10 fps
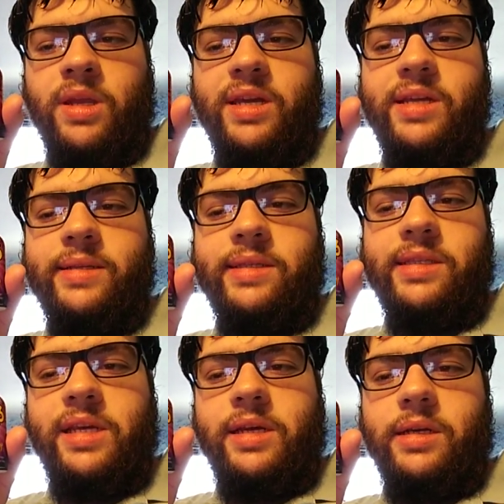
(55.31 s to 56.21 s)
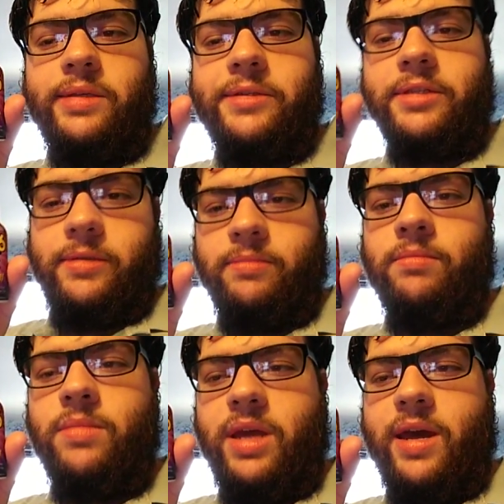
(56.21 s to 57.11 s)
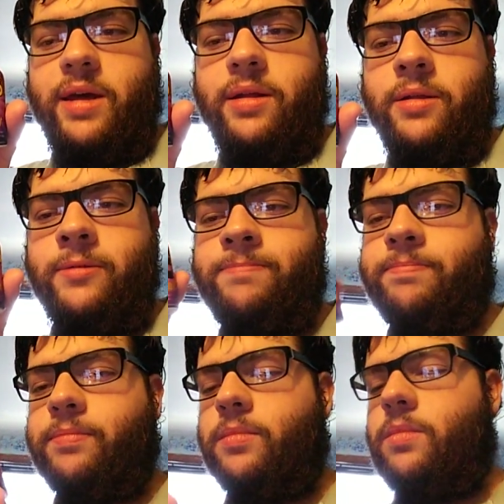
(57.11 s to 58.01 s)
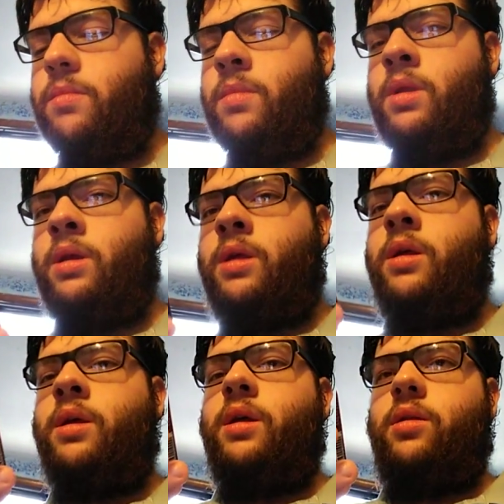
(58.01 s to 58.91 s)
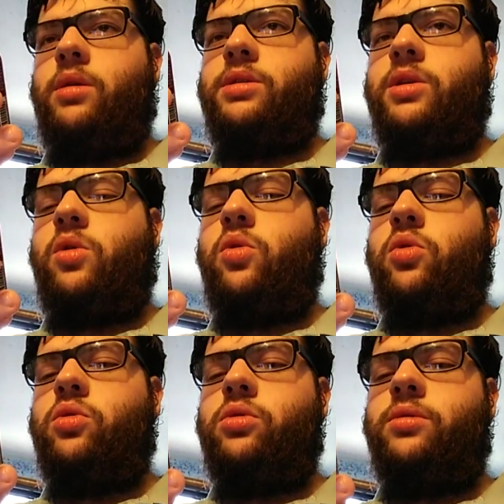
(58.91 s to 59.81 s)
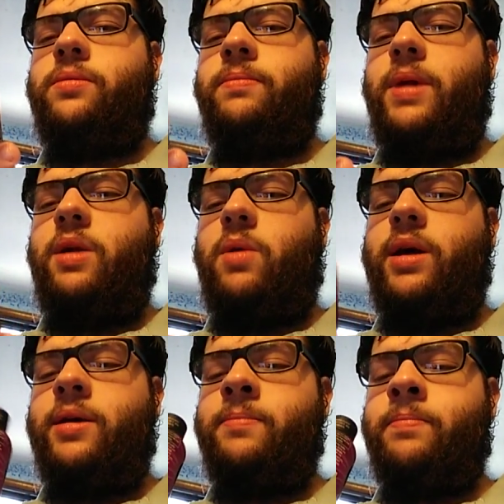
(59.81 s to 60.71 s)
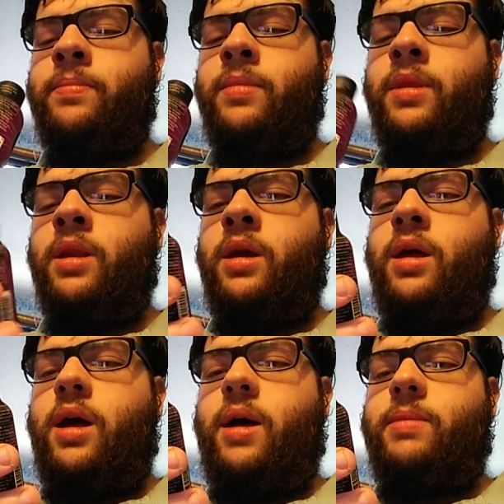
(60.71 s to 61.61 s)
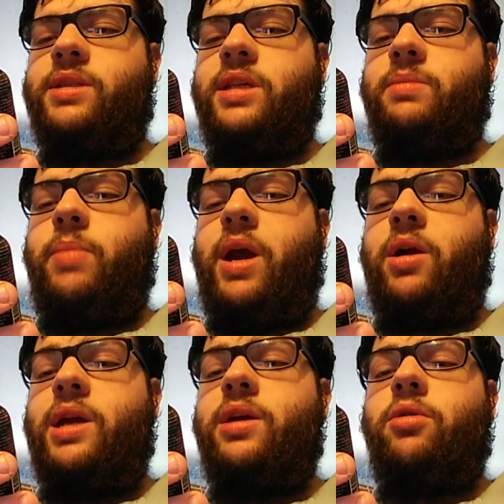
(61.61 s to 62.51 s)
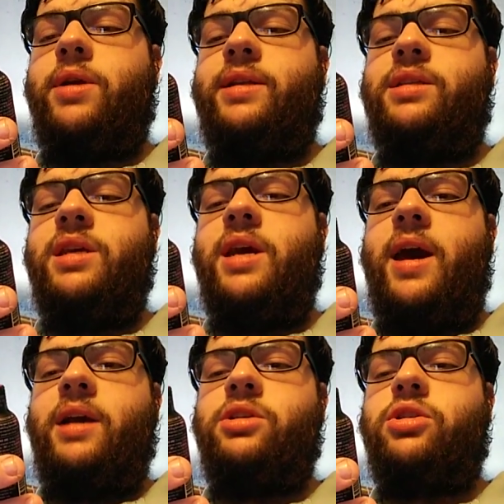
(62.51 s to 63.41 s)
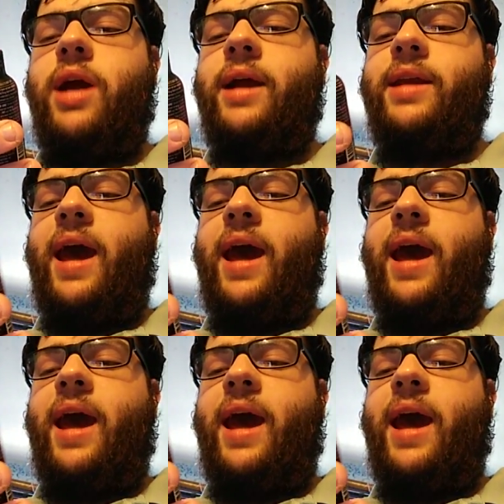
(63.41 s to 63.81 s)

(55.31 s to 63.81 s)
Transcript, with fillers: E6, yeah. Looks cool, anyway. Um, it says berry green tea extract